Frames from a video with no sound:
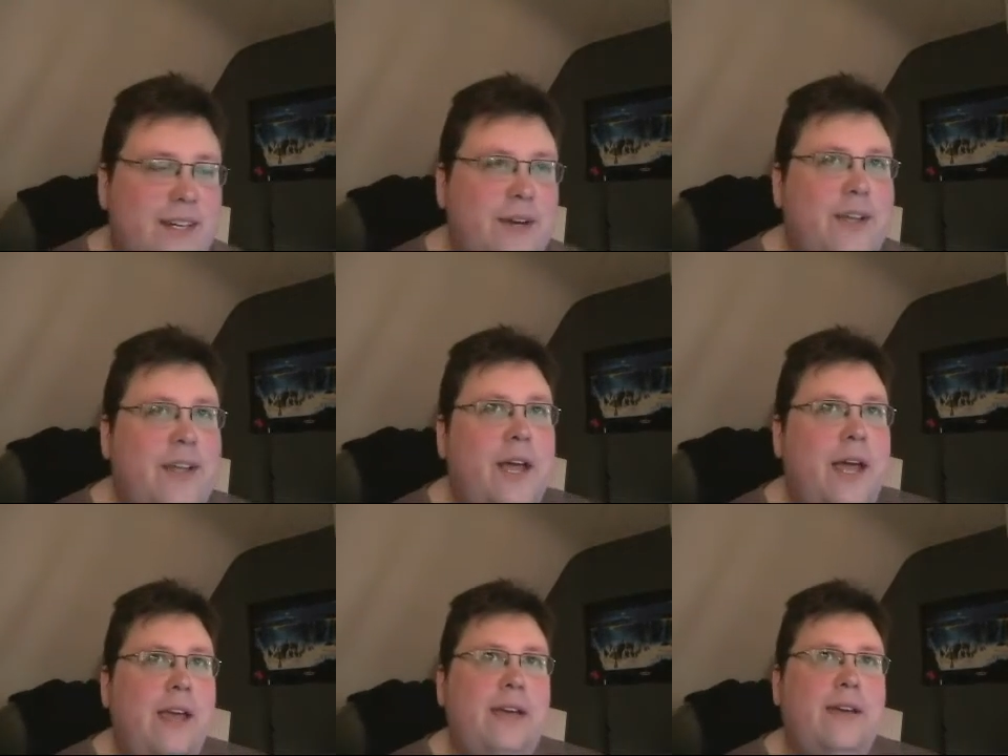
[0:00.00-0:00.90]

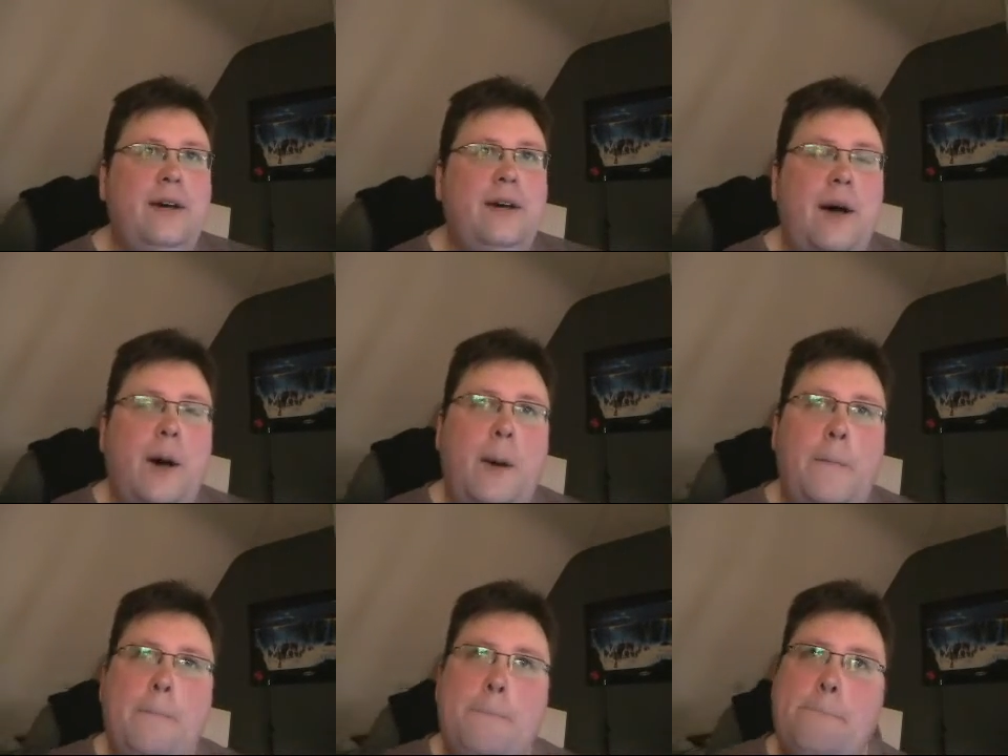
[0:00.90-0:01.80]
okay,
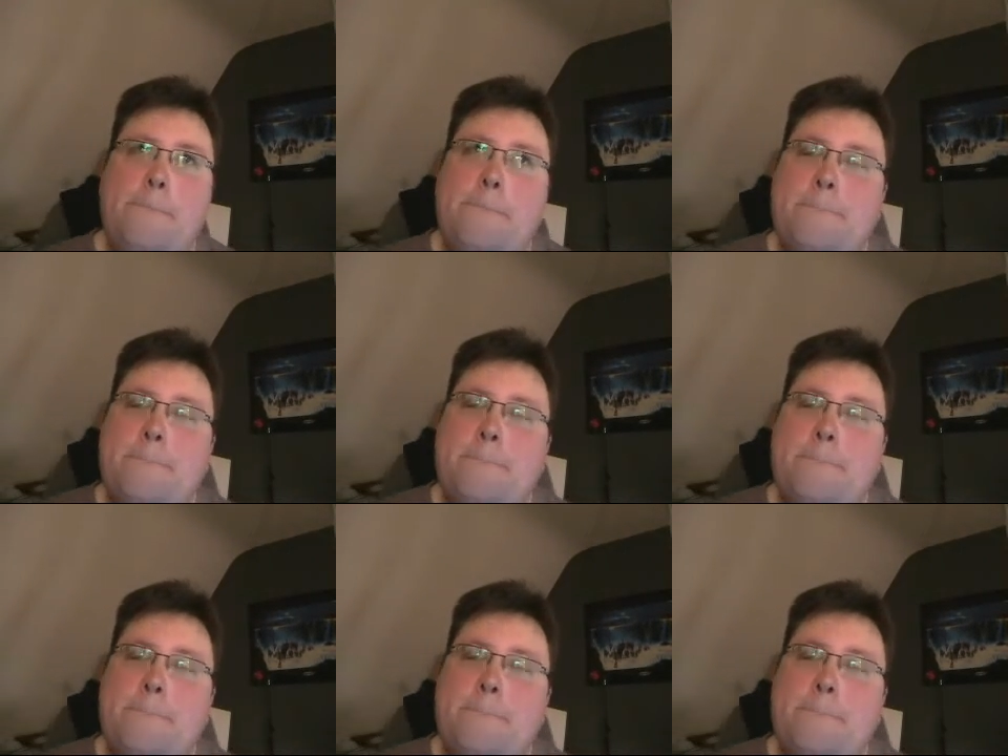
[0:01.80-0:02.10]
um,